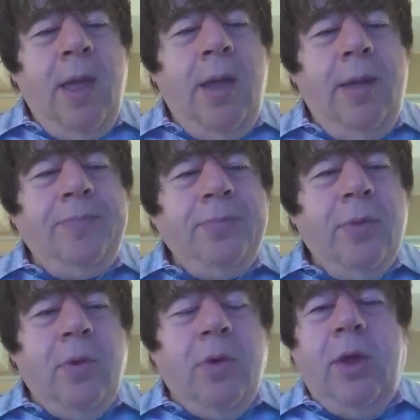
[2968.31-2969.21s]
So
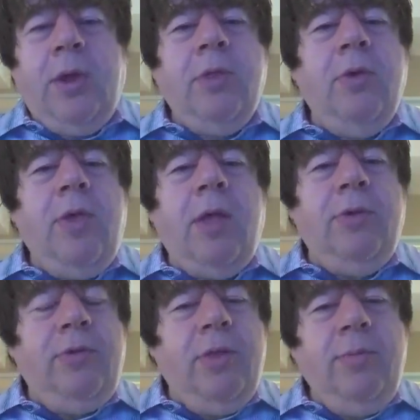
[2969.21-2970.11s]
we're creating those
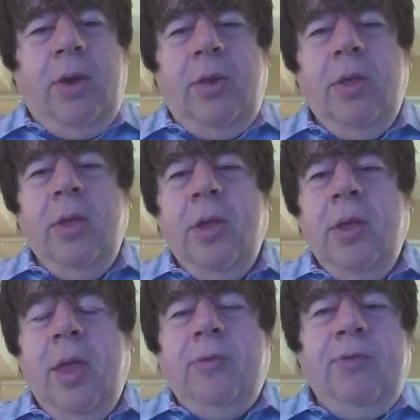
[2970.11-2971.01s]
assets in the middle,
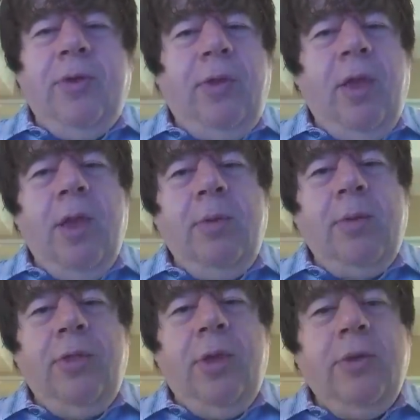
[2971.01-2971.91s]
and fixed
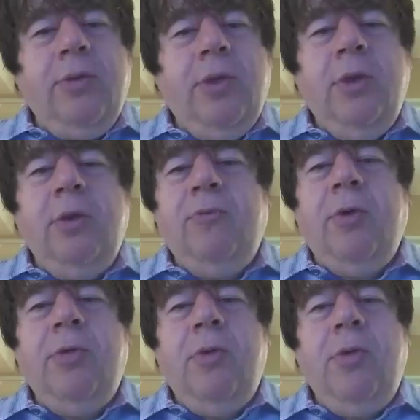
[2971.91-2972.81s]
income, I think, is the
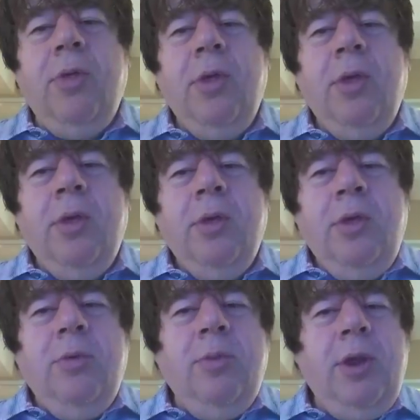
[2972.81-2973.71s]
universal
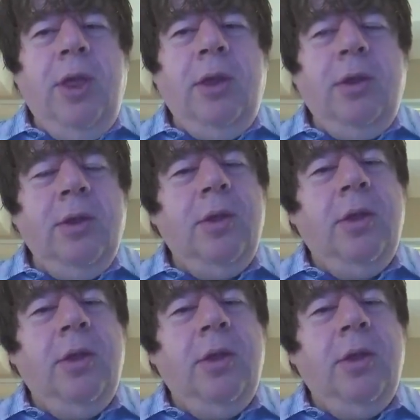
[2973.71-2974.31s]
human need,